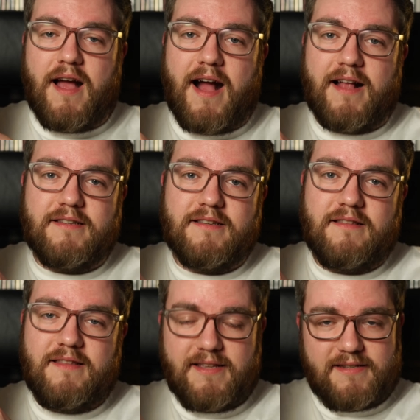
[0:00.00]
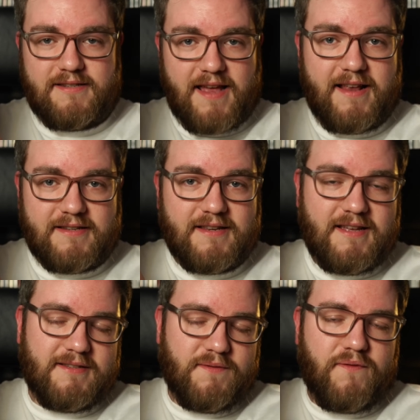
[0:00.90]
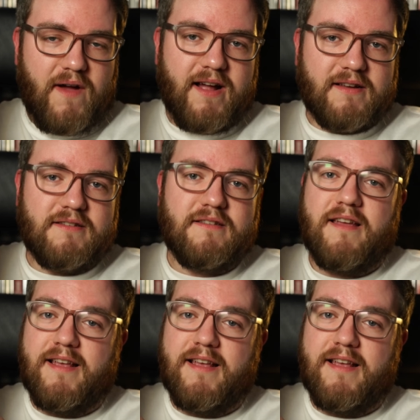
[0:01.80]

and this set is in fact